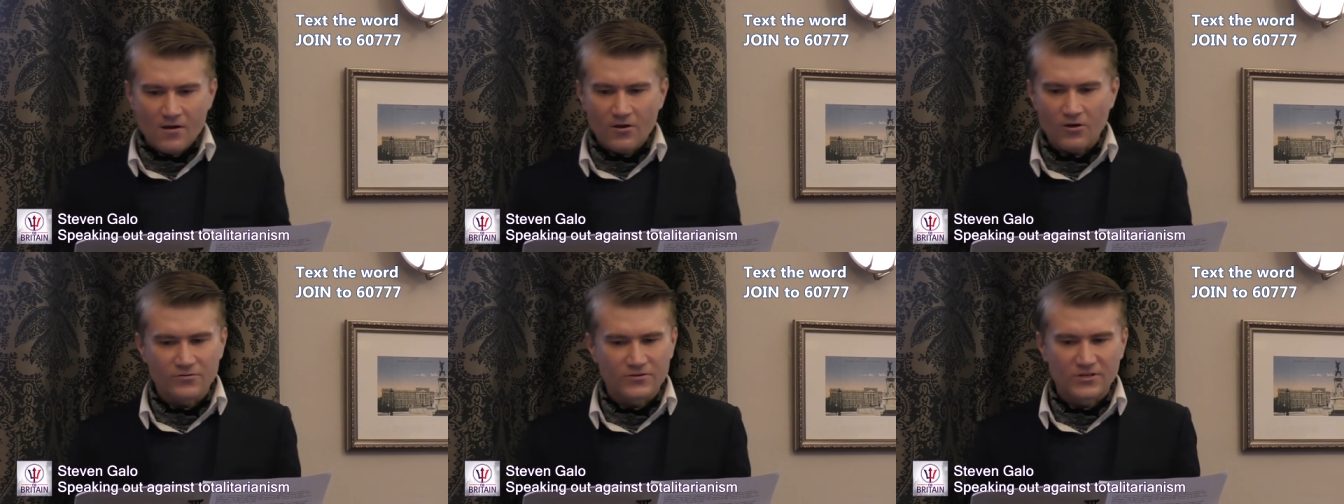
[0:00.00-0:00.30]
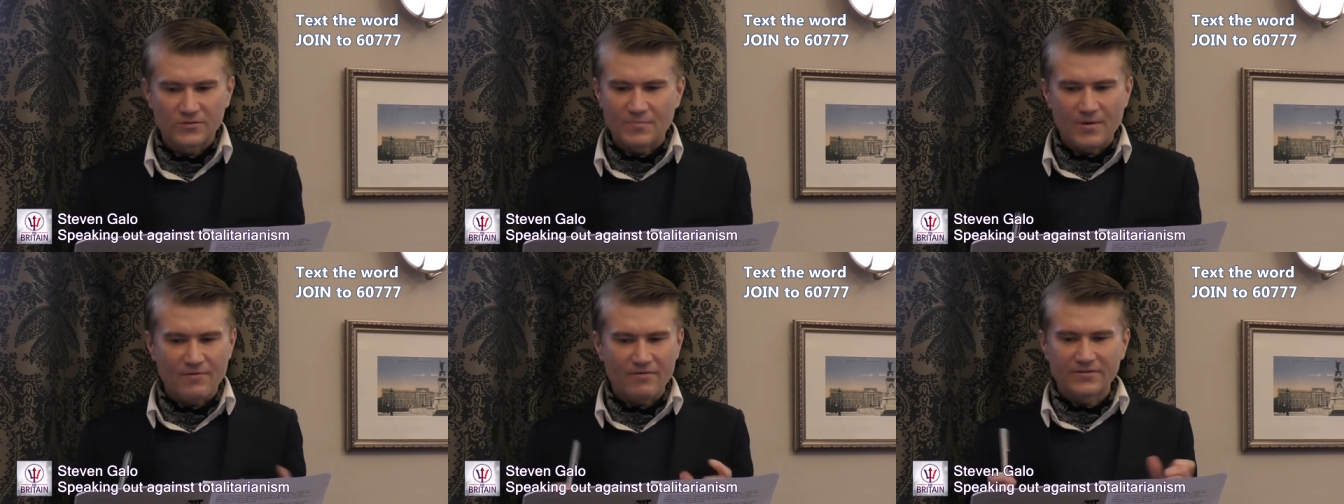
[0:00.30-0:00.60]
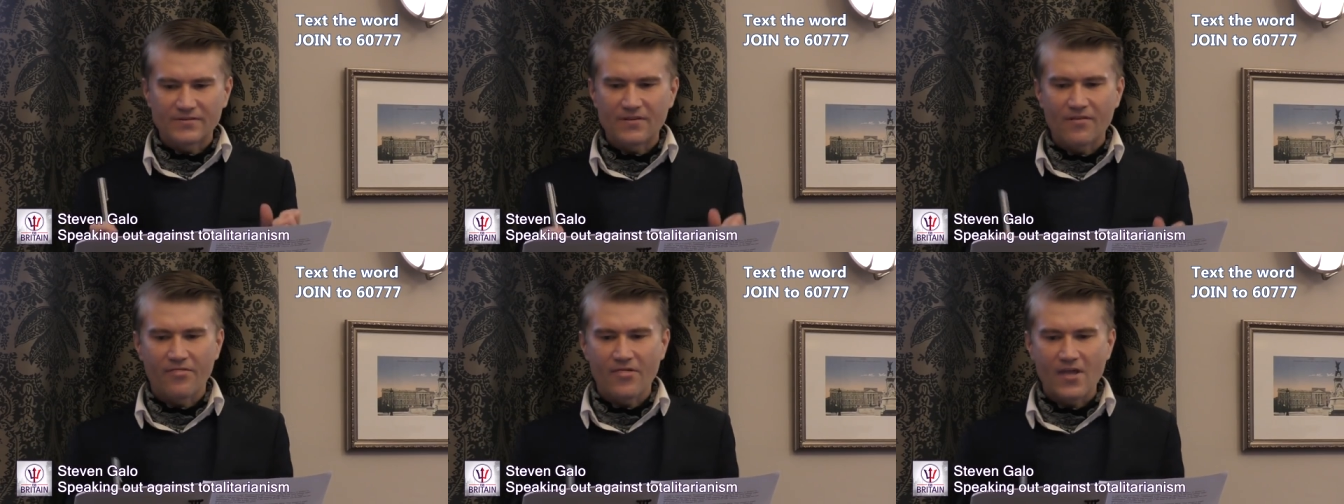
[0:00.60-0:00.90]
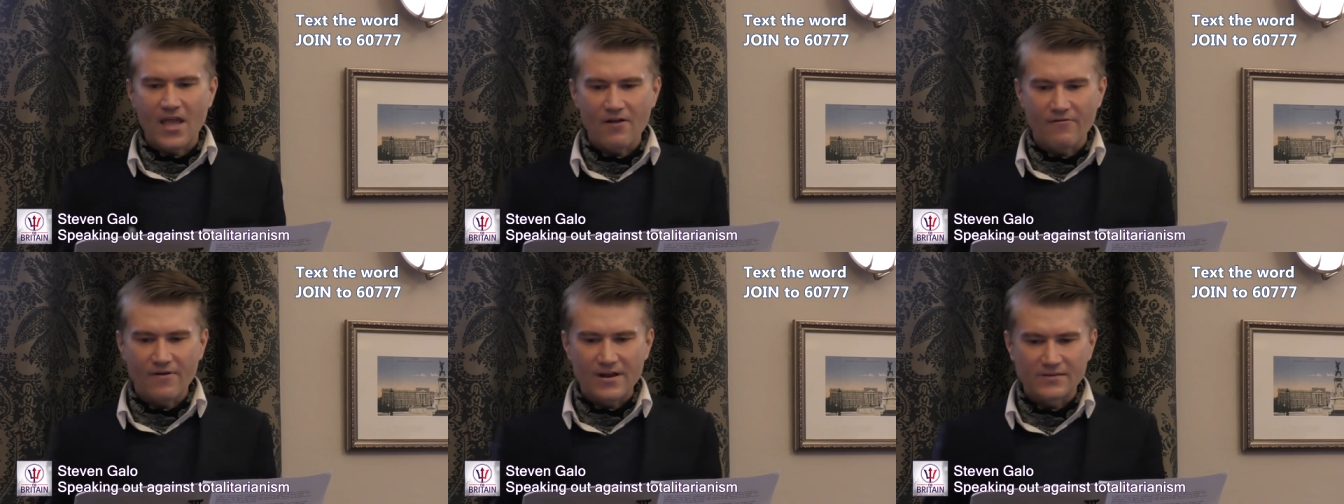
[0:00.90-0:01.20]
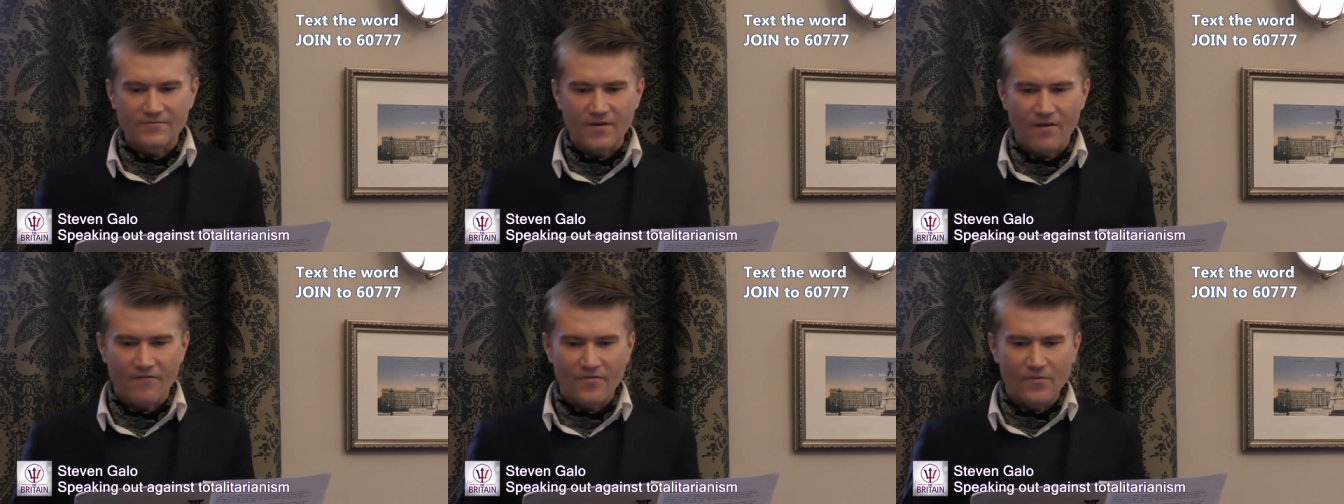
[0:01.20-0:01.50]
conspiracy
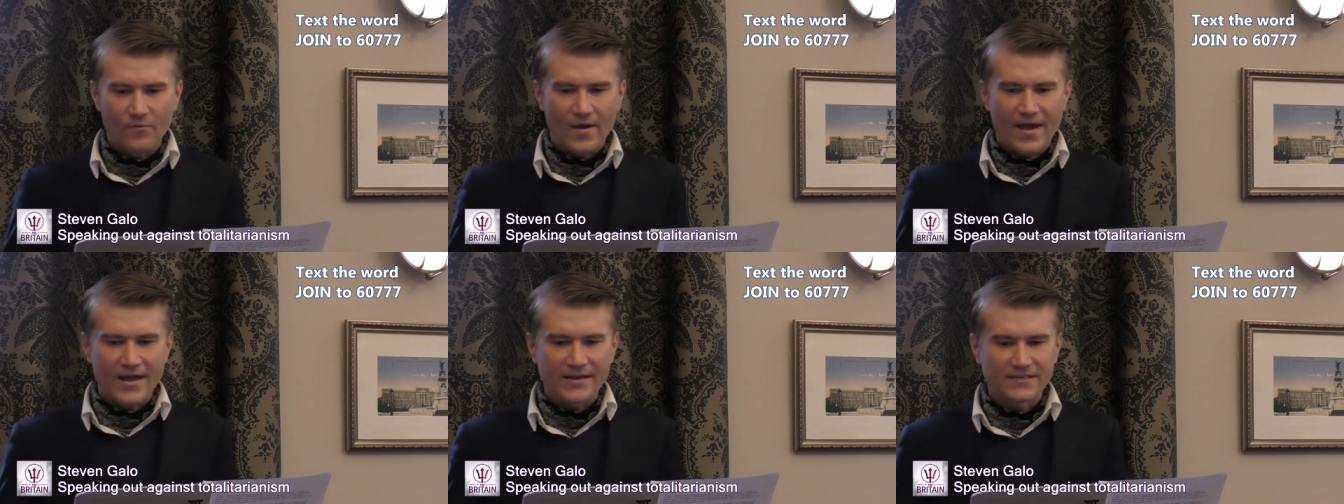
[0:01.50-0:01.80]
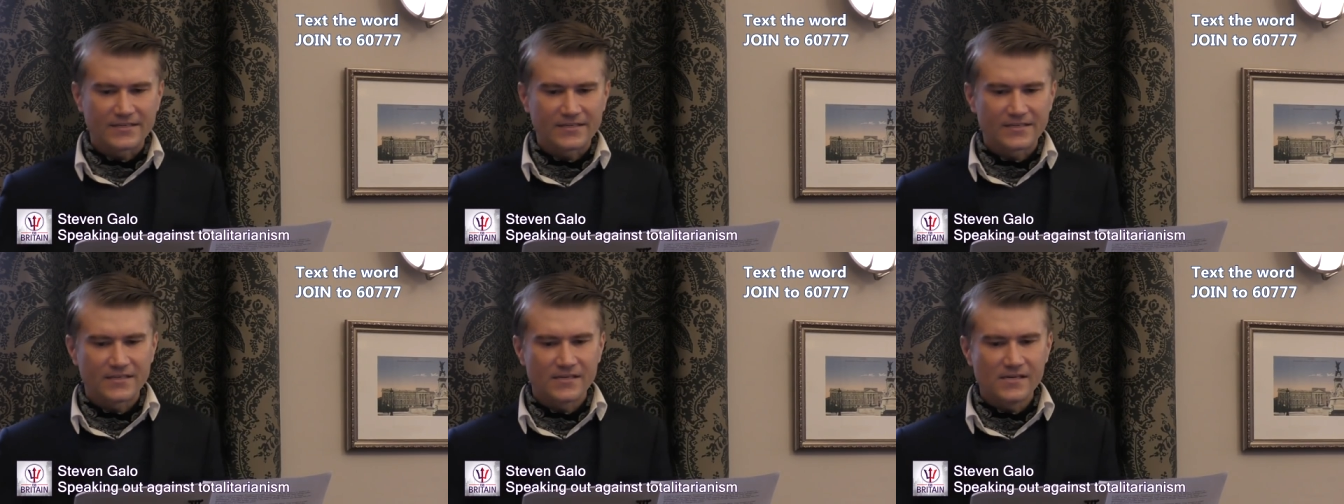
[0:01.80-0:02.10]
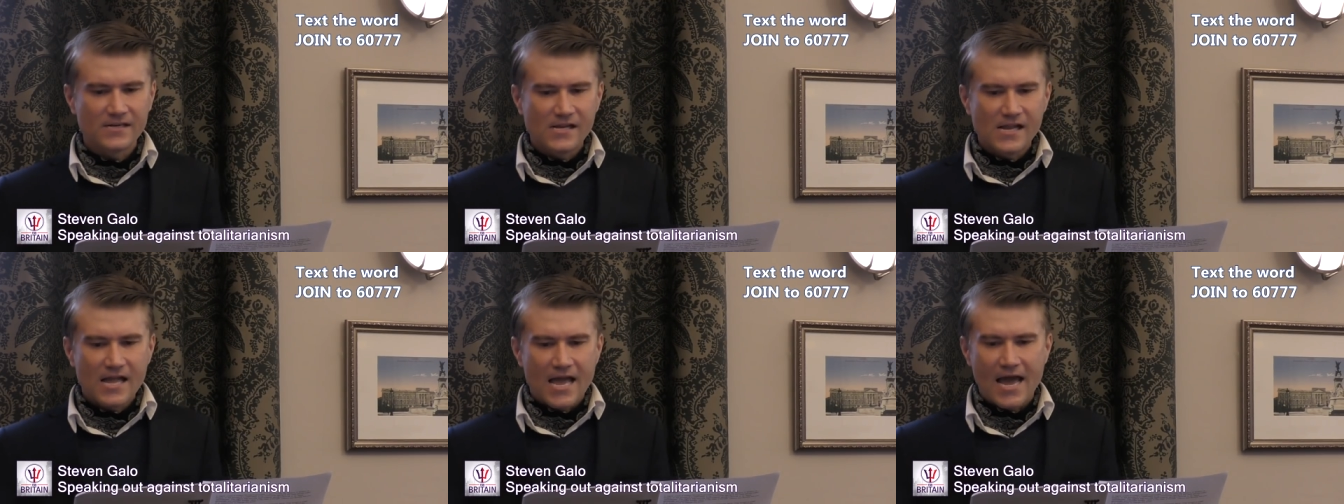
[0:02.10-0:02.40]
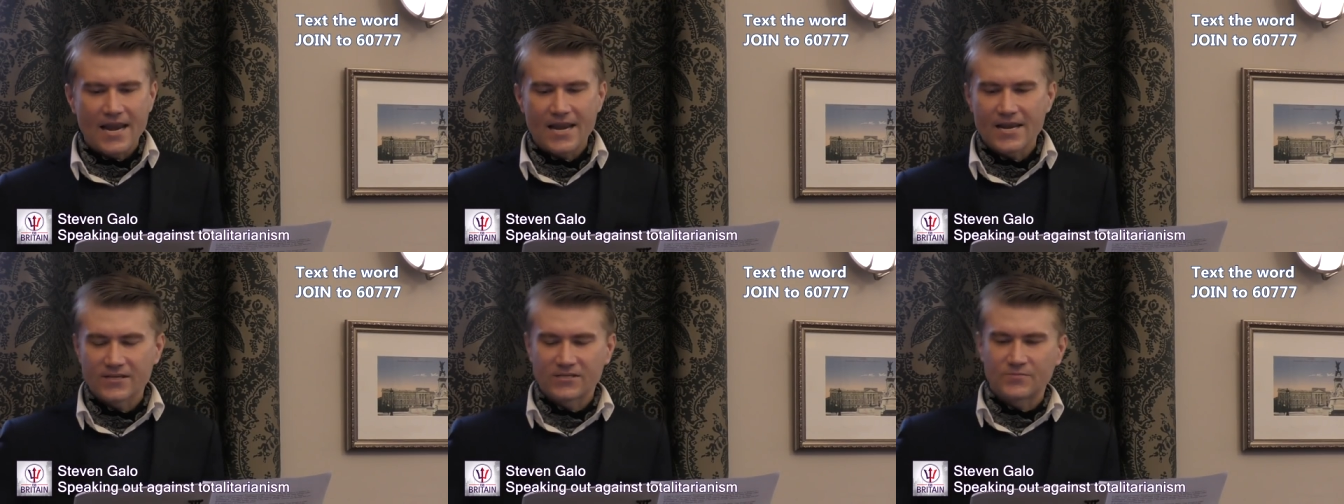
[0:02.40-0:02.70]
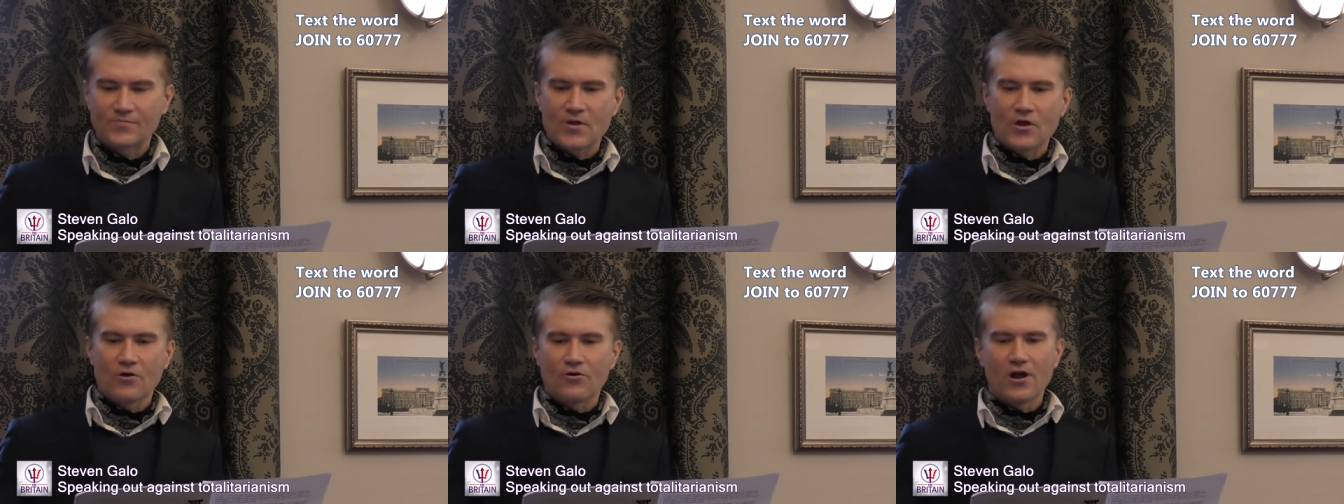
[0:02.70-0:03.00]
theories with the West, and
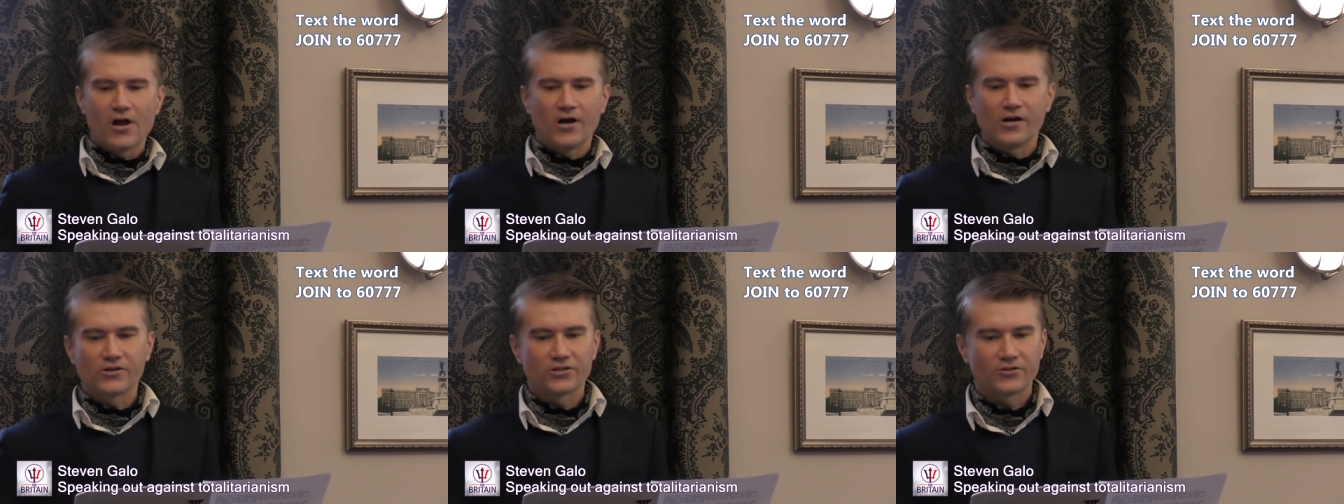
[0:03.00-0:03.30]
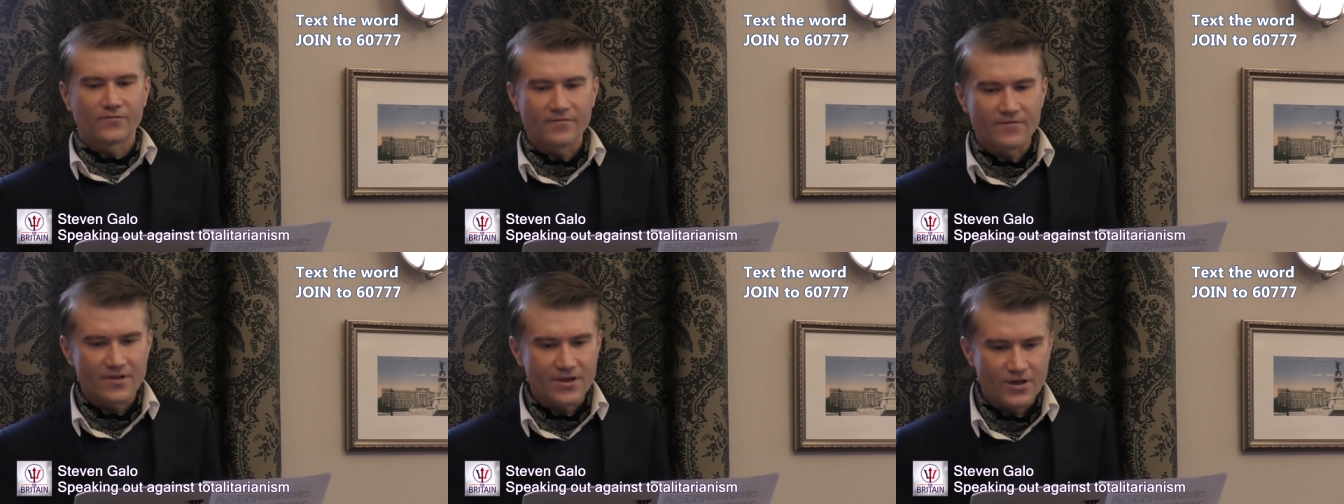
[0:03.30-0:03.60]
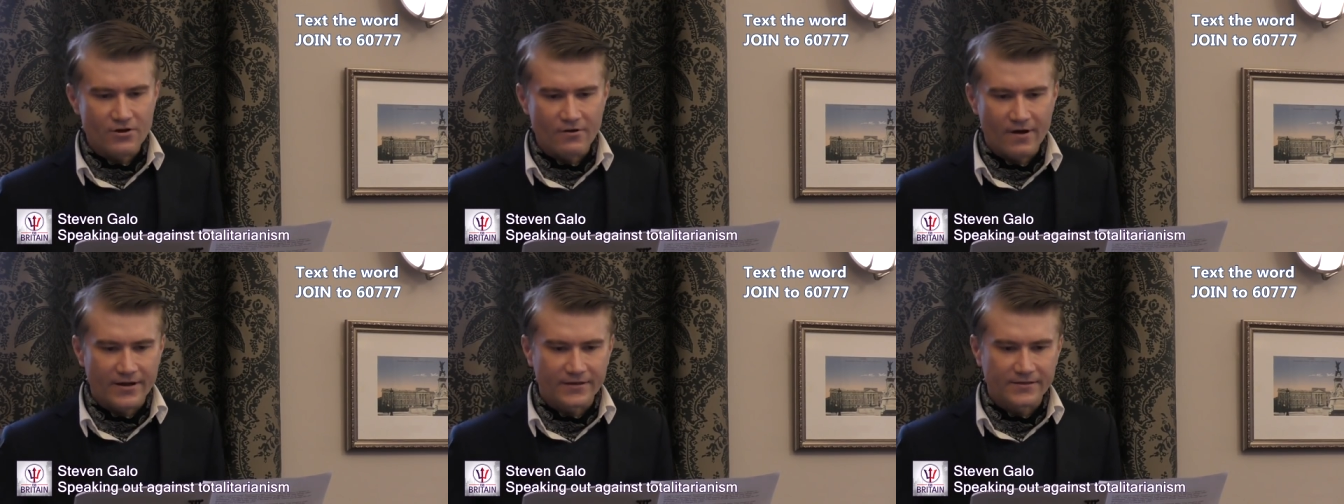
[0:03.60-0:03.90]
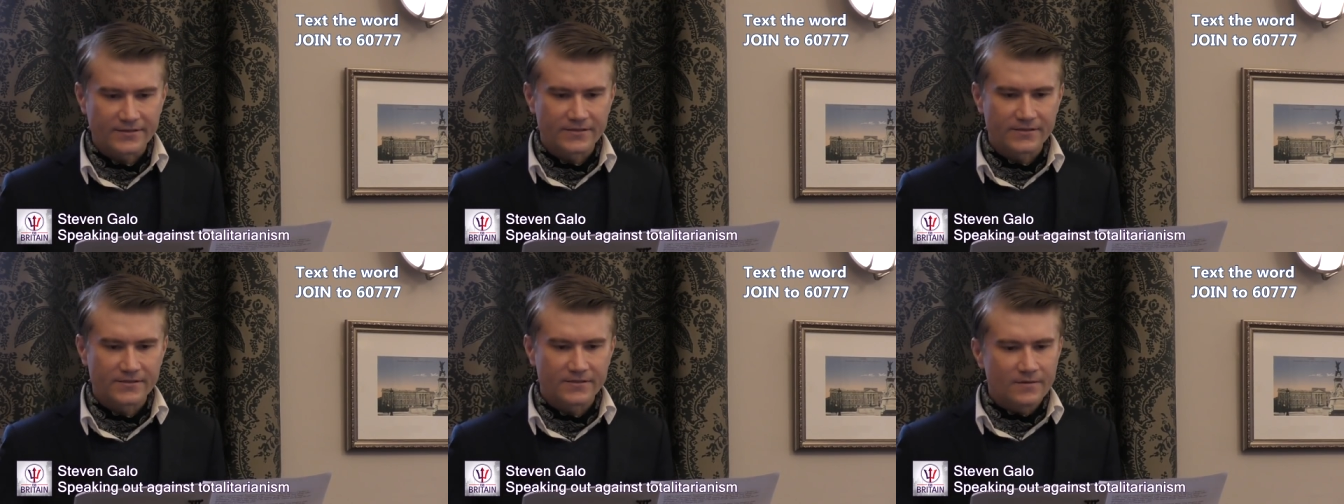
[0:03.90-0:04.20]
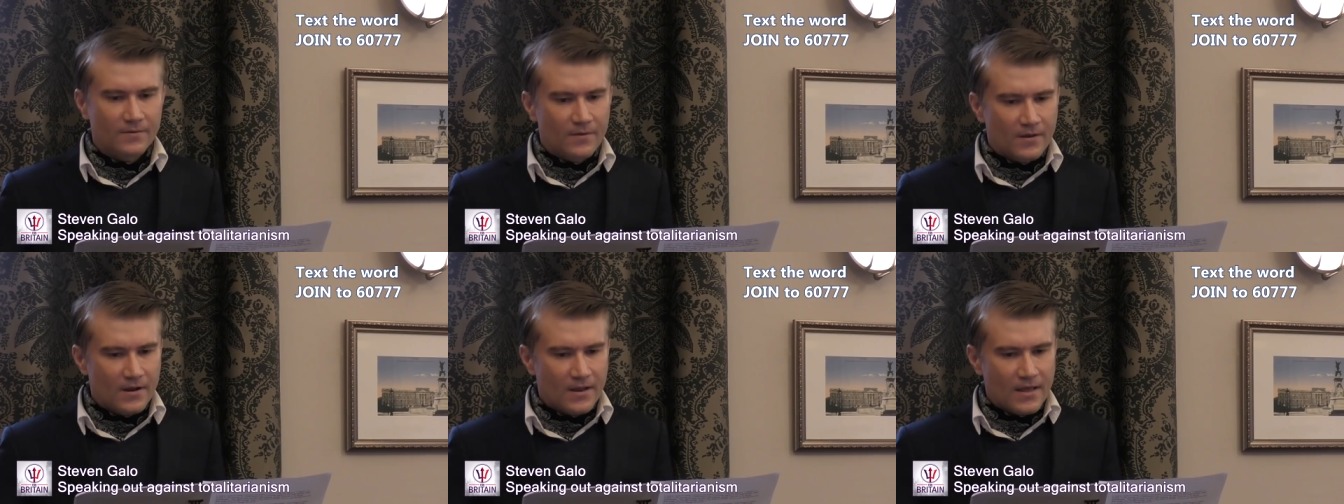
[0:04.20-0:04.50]
espionage with the
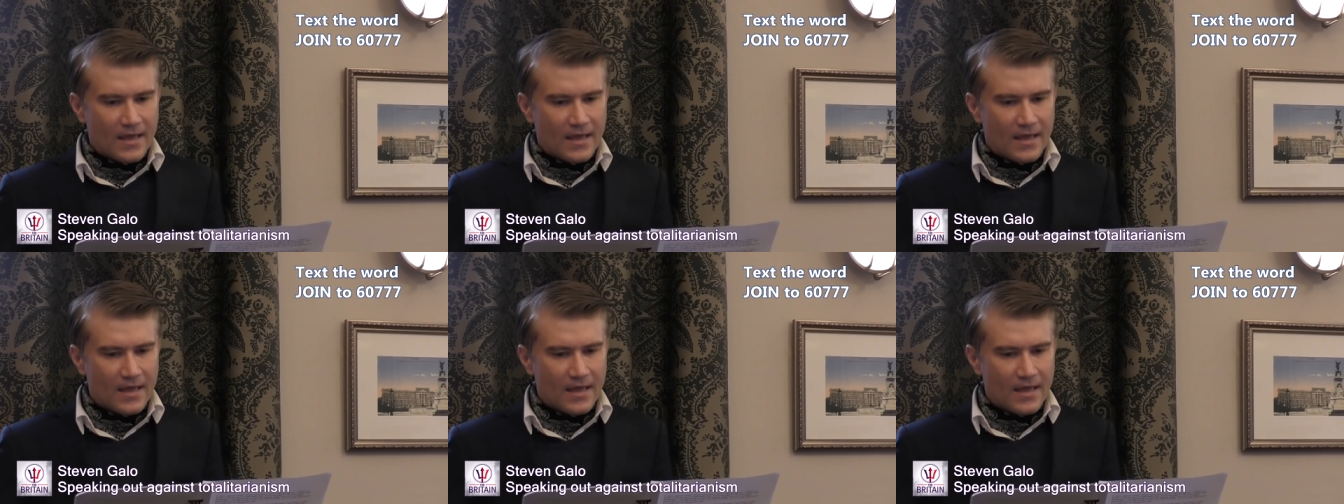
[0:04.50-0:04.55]
US.